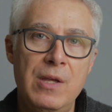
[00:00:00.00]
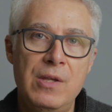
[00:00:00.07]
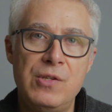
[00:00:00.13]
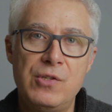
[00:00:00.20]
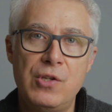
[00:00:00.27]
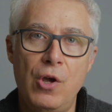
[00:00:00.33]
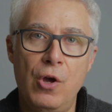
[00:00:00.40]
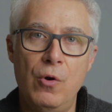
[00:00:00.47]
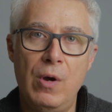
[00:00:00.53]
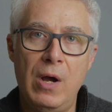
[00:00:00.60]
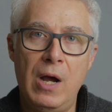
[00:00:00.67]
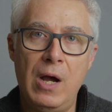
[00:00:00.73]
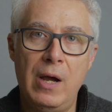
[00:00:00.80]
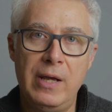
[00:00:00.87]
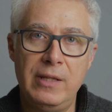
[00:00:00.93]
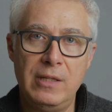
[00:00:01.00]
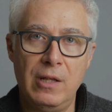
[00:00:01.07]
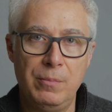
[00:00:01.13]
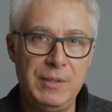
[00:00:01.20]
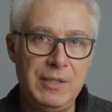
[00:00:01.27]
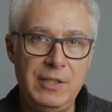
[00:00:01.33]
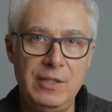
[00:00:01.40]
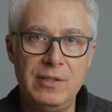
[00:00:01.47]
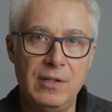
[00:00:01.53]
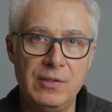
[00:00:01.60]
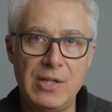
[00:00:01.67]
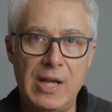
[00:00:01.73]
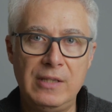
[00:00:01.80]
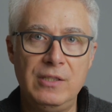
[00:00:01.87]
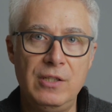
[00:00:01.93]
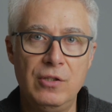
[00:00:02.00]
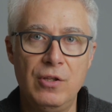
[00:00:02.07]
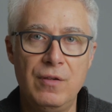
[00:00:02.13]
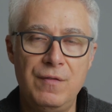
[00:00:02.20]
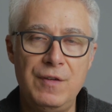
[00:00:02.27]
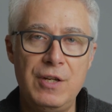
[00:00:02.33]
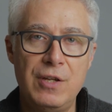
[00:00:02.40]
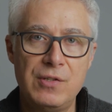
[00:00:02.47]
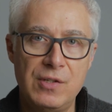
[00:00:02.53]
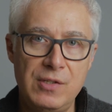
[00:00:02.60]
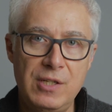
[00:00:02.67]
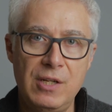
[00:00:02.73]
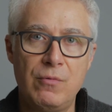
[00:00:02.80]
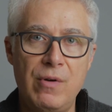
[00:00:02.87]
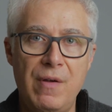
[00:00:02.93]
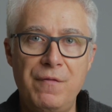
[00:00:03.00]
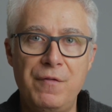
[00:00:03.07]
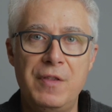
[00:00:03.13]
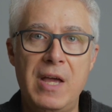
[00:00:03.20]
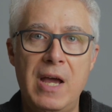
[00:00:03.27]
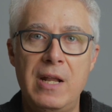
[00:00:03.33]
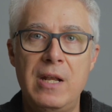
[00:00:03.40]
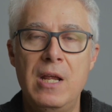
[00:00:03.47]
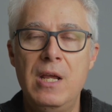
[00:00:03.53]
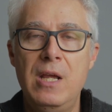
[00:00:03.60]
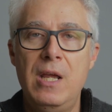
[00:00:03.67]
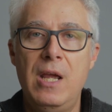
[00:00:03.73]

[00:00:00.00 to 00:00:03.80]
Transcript: So, uh, and there'll be details at the end of the video. So stick around for that.